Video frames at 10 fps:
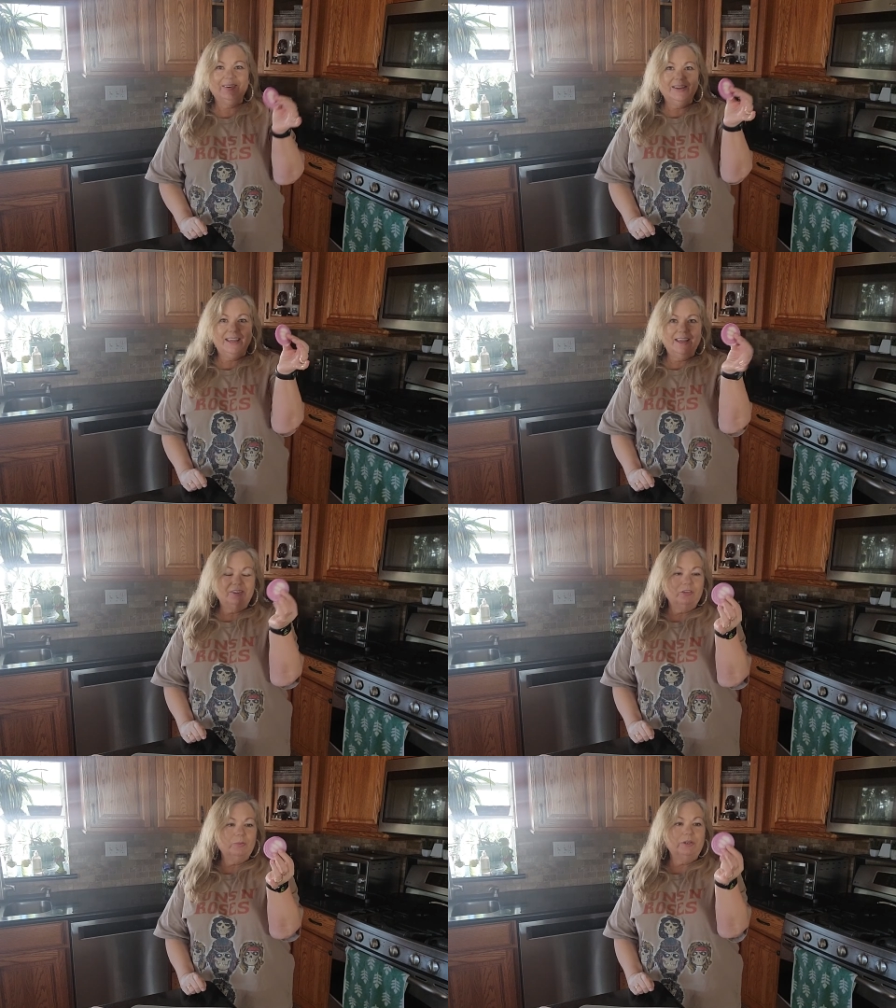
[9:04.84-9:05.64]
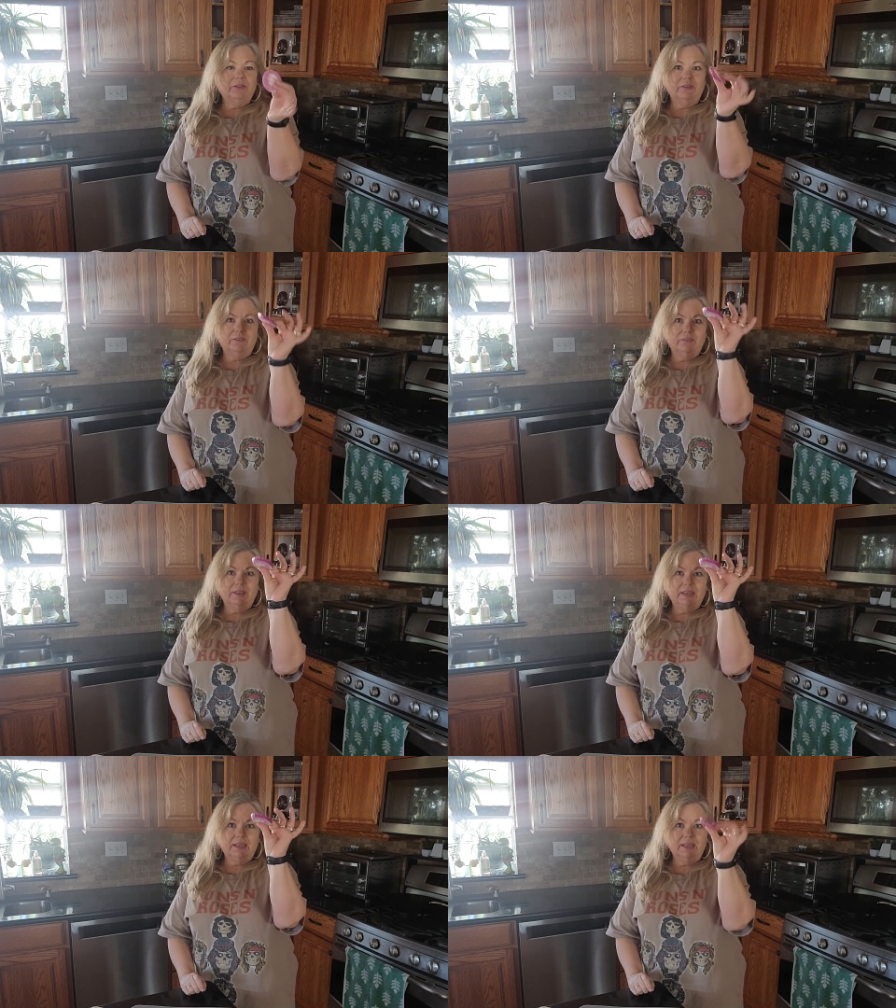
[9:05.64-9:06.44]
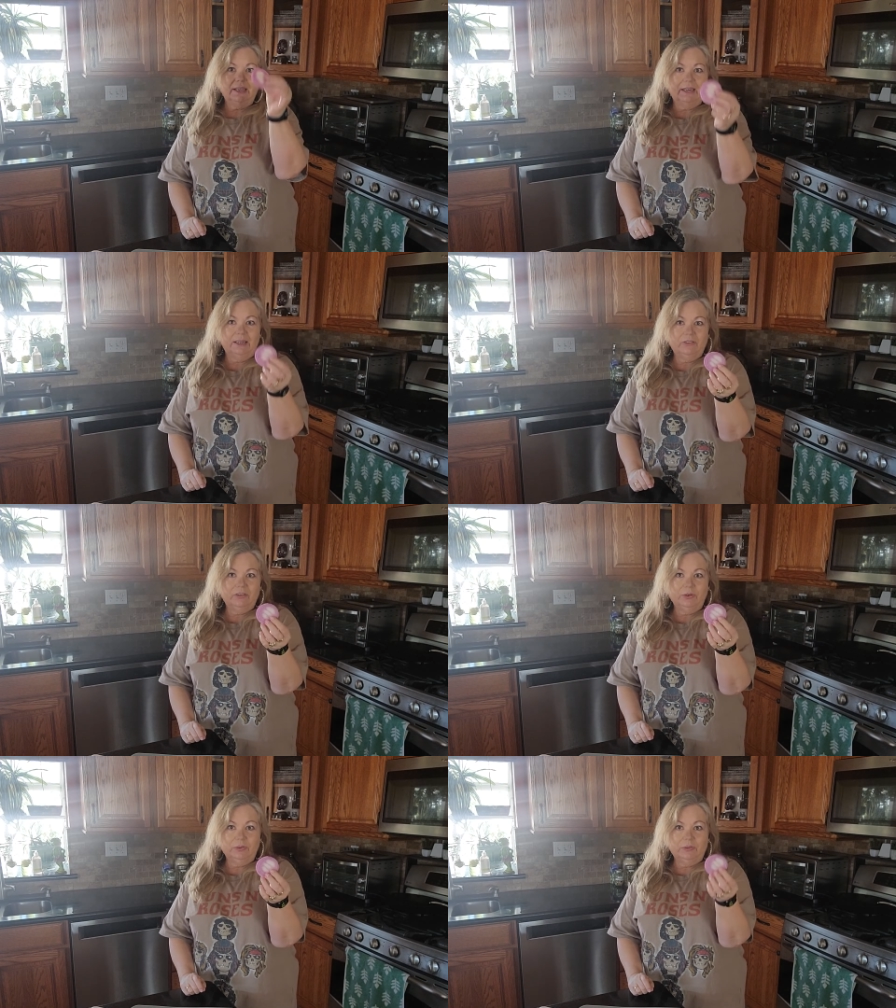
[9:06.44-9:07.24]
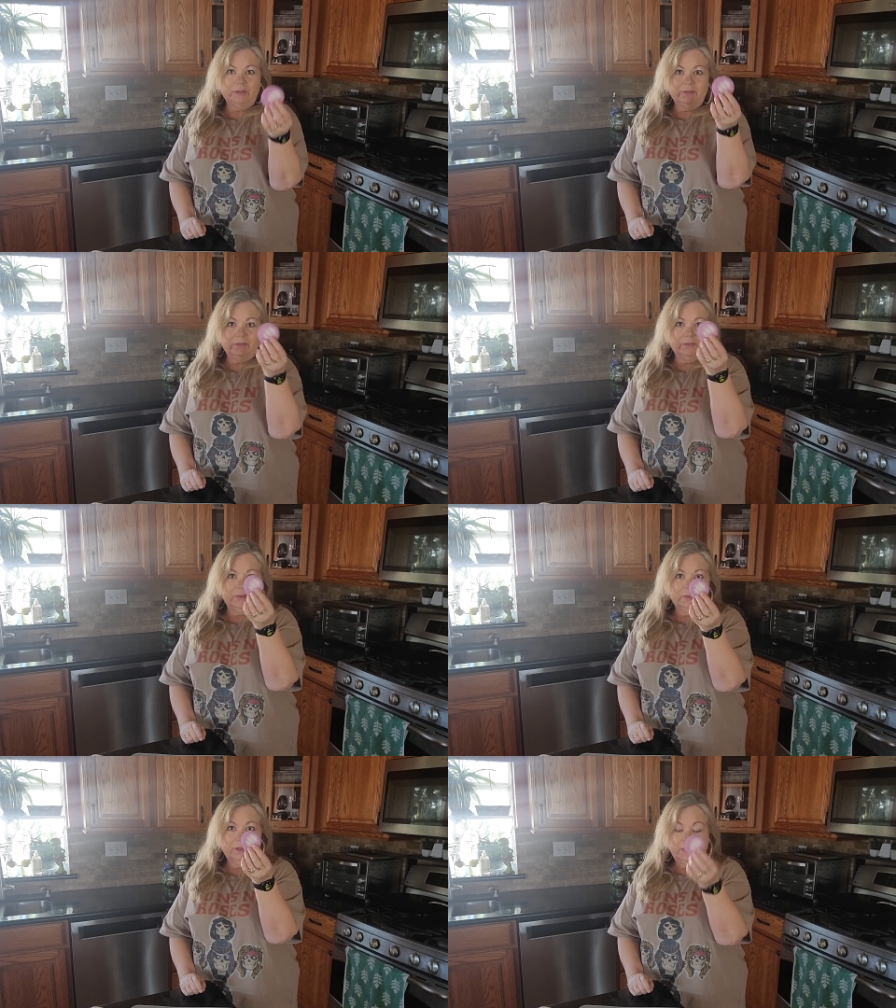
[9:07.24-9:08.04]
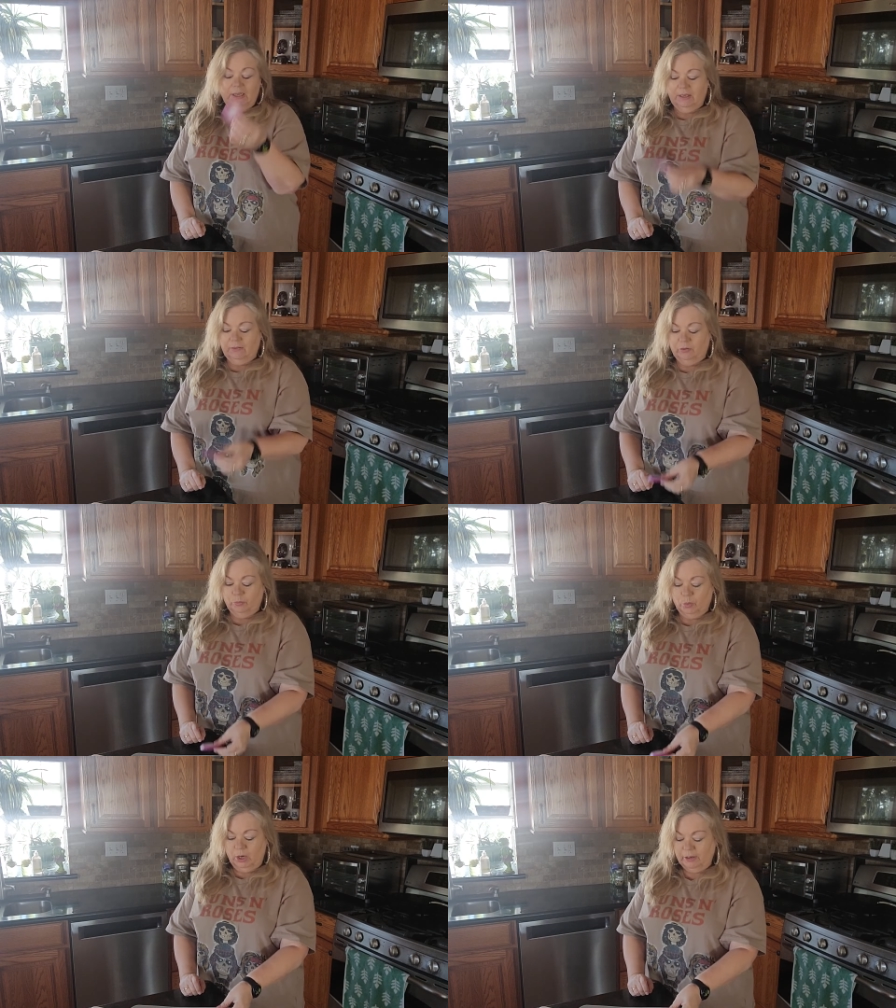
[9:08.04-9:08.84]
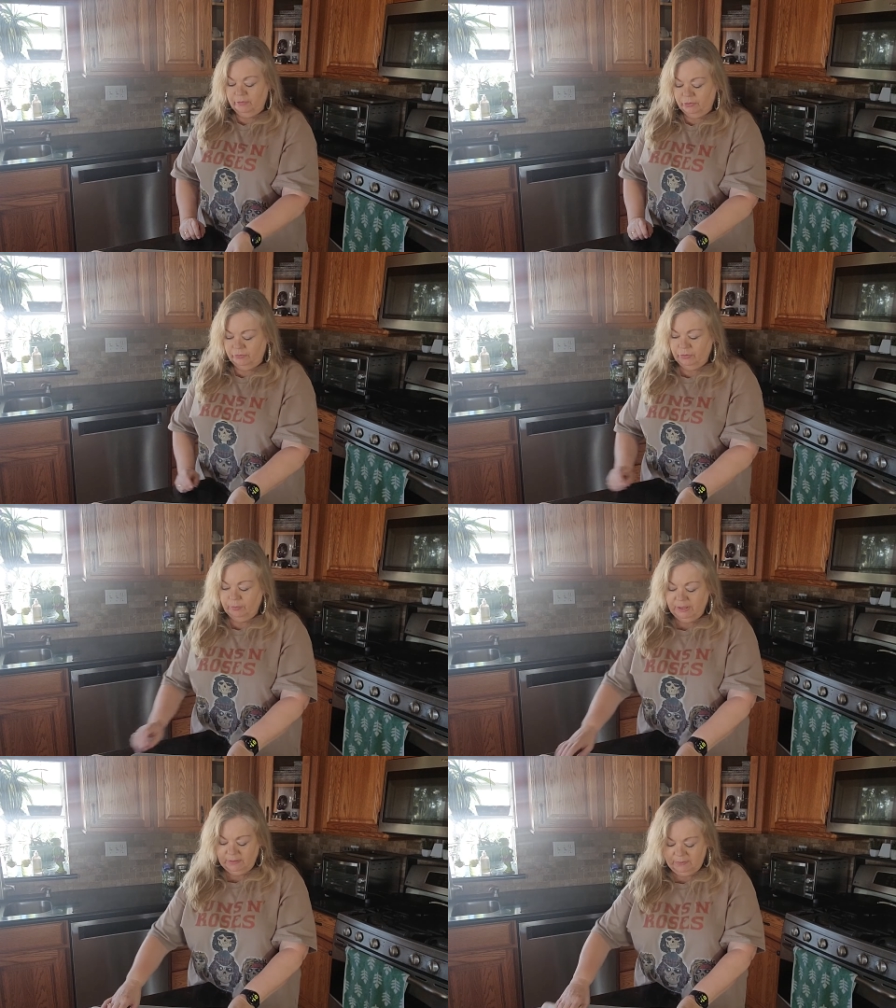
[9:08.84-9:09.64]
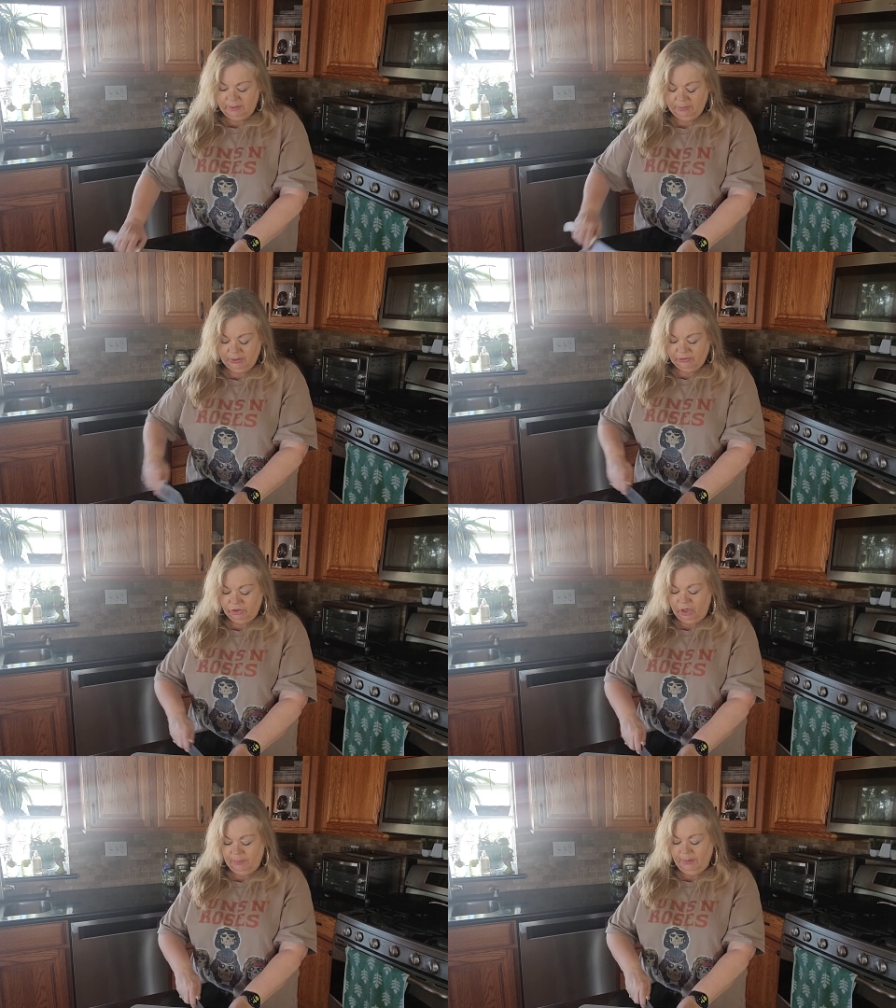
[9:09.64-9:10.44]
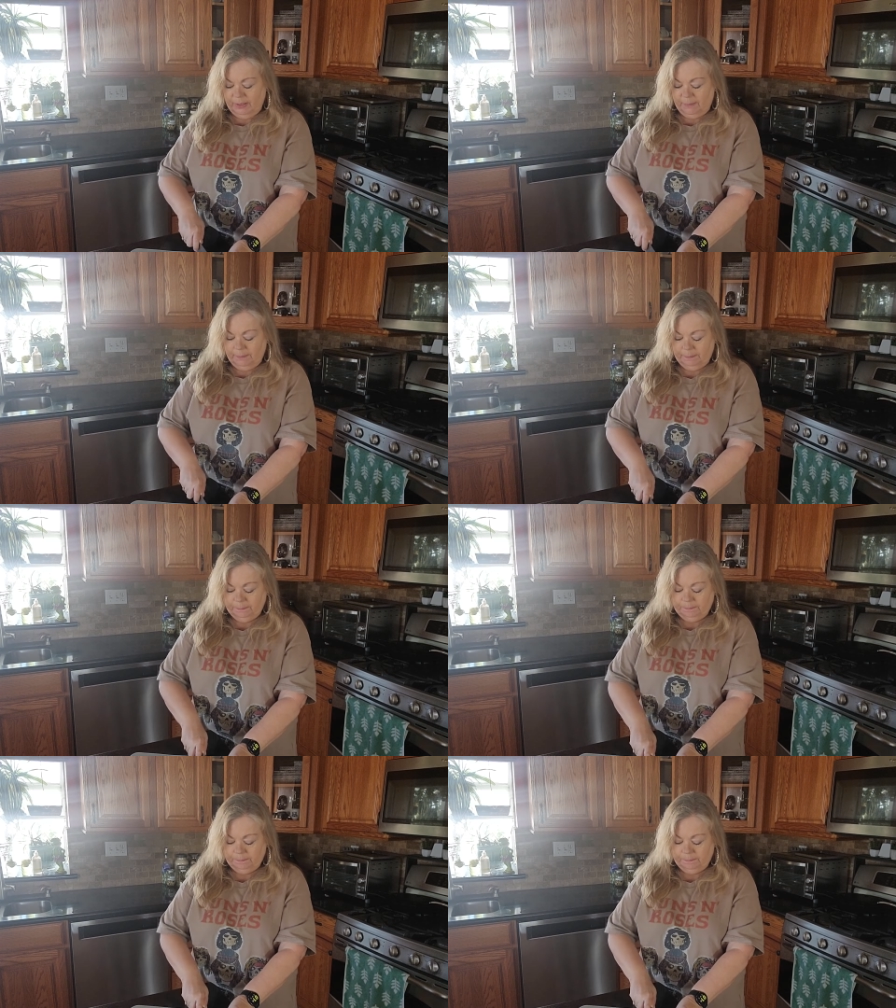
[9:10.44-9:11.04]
Okay, I just went to the sink and I soaked this in some water for a few minutes, and I'm going to chop it up.